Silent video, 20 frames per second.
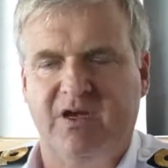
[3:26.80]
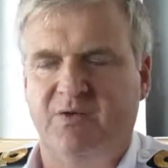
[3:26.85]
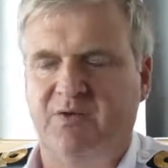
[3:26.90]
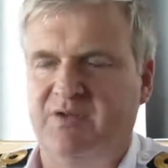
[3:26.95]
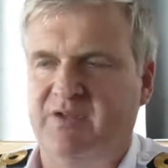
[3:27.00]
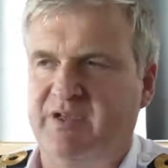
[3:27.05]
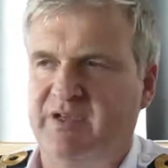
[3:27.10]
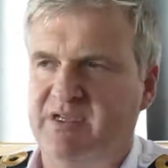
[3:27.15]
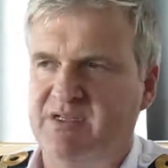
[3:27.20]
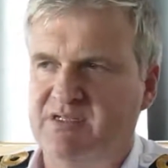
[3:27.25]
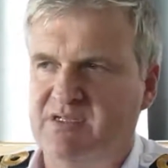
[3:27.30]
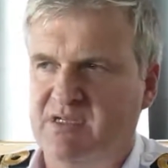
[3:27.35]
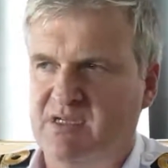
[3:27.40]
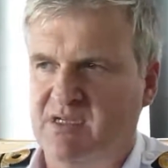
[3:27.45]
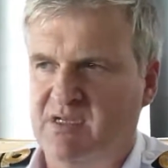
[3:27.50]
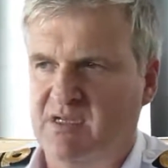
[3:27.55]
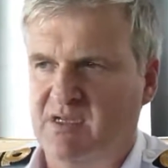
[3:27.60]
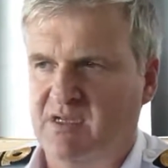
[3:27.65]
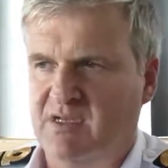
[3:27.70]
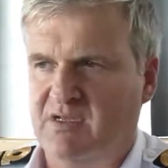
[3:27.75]
nowadays.
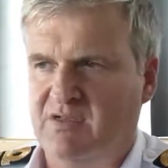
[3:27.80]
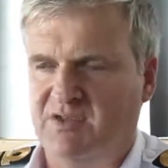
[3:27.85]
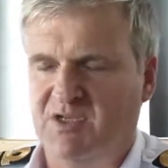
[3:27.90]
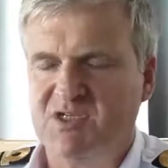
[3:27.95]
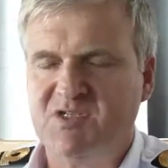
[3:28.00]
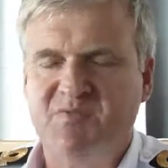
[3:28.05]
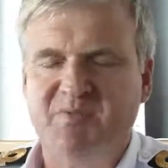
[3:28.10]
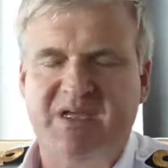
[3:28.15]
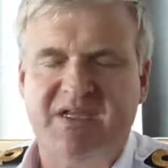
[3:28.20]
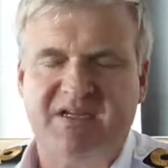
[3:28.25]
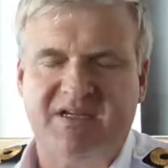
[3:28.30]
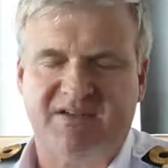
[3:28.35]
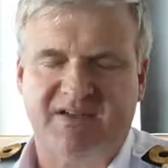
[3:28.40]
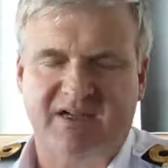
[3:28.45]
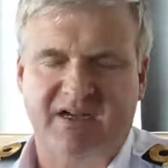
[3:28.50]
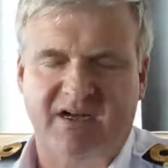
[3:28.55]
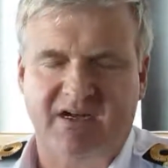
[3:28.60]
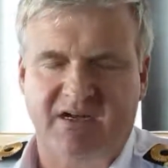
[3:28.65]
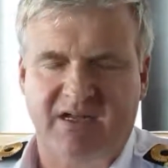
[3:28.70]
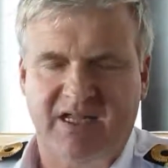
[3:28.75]
Doesn't mean that
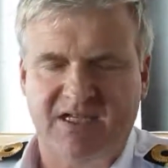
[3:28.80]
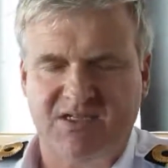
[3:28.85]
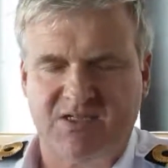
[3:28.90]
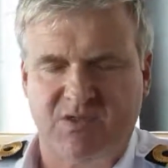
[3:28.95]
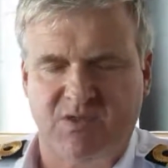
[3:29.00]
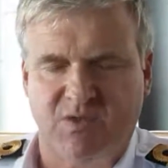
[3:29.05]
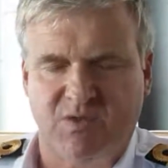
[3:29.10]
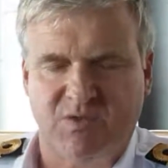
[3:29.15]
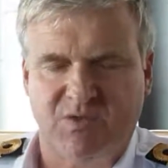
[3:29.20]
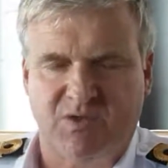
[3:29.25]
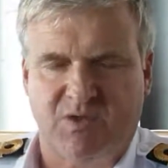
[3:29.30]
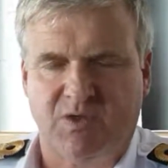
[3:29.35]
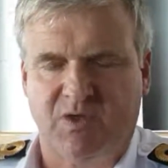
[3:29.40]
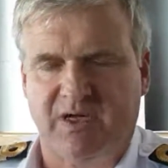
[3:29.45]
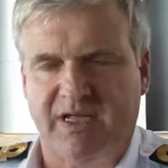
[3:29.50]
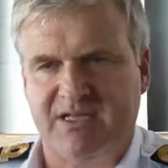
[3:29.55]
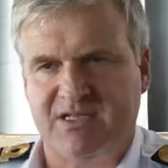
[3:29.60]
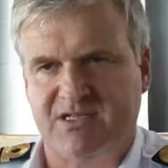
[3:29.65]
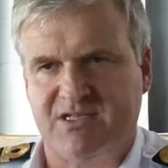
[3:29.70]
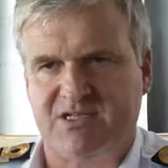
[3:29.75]
they are less good or
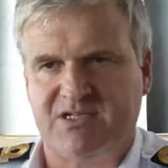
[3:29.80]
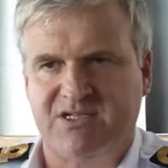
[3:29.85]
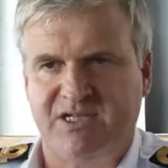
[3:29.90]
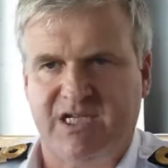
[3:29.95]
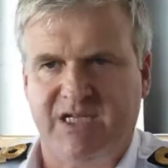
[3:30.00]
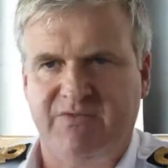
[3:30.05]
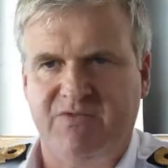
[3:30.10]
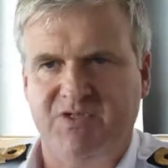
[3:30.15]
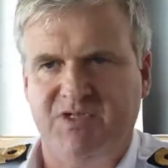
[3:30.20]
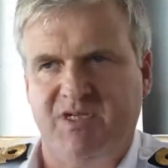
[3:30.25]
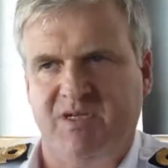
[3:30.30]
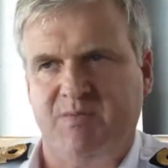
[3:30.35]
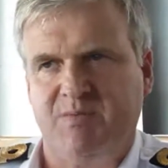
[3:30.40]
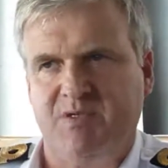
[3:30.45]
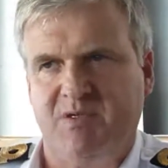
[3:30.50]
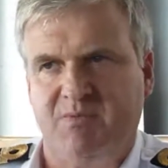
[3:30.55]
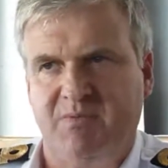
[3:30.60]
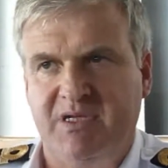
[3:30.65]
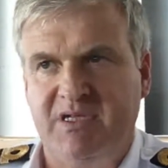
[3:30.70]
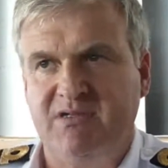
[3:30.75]
less safe
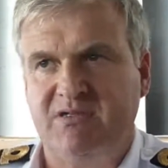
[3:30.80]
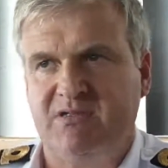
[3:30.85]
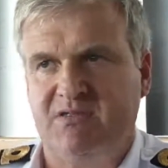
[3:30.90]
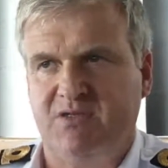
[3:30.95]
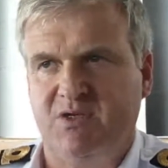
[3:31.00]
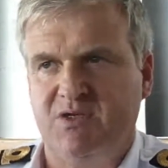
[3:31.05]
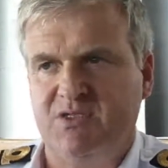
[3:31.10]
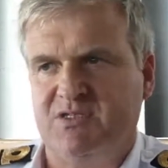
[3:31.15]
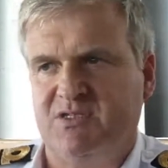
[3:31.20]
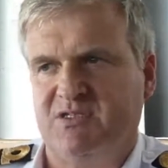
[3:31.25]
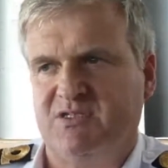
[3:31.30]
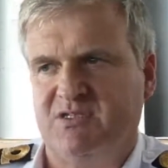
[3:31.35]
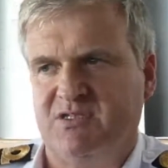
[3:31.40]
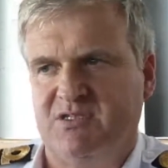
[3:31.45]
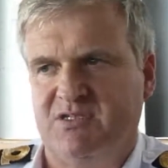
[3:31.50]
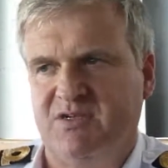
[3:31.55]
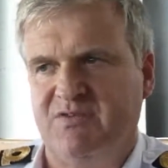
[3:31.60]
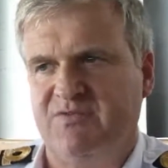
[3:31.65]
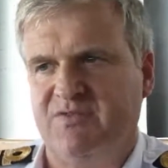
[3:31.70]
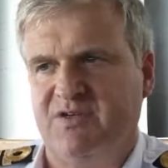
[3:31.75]
ships. It means just it's a
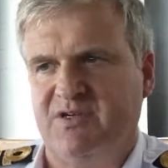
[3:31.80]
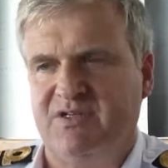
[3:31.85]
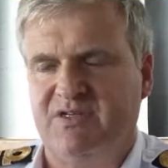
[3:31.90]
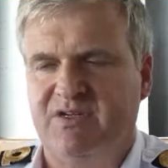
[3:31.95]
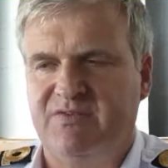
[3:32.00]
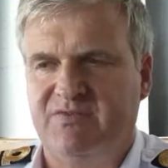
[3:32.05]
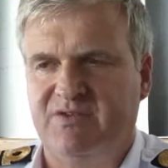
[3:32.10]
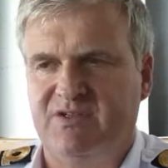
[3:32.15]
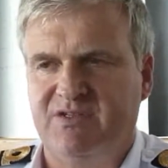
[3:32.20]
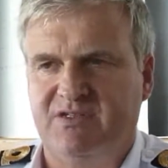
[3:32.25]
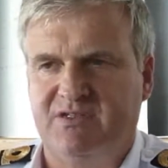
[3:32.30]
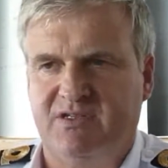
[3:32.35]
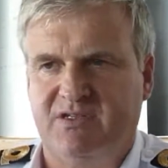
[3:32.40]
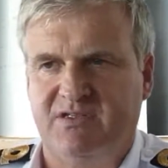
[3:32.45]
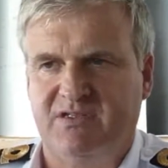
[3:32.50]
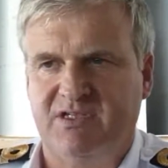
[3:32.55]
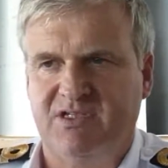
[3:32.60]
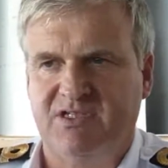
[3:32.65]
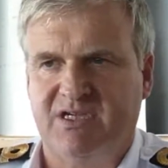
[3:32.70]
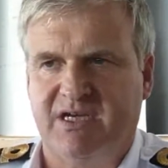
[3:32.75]
different
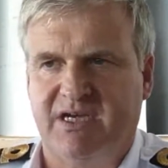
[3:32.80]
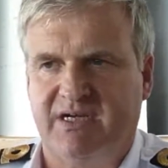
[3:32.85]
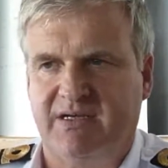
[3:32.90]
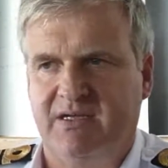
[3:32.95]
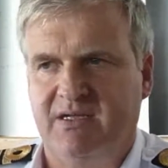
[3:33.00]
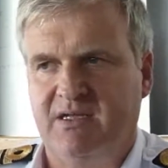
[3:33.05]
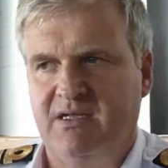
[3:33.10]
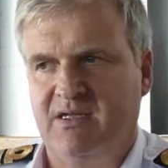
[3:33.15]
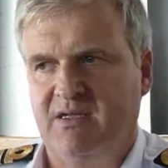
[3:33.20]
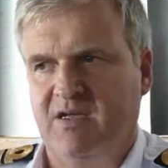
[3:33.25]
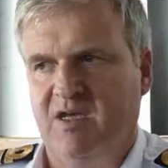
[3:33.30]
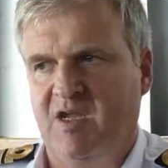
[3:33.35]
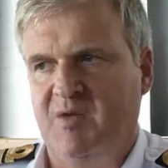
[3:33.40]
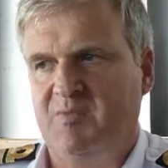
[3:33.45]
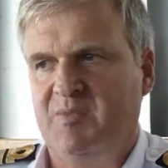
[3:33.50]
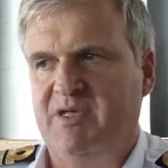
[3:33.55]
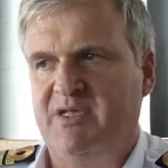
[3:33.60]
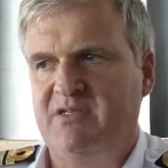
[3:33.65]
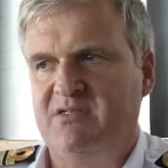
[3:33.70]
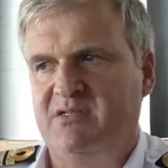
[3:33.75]
design.
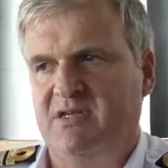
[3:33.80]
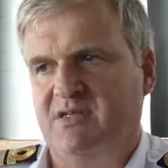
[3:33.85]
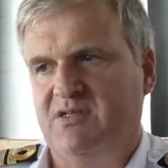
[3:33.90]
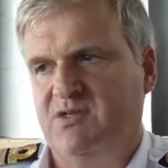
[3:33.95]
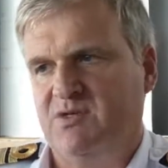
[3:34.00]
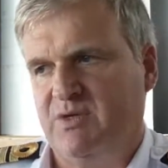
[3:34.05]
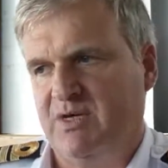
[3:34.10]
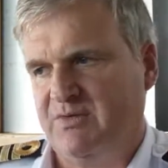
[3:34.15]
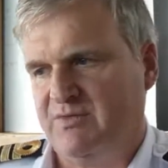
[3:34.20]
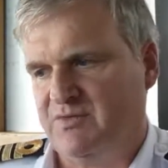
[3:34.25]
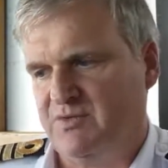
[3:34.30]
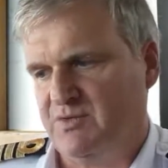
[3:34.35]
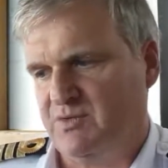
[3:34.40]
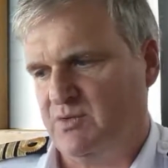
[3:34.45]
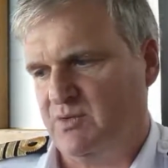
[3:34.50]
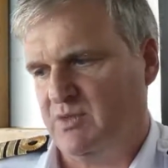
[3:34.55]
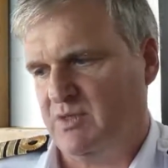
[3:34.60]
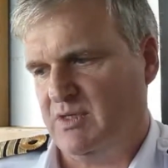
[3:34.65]
It means that you have to,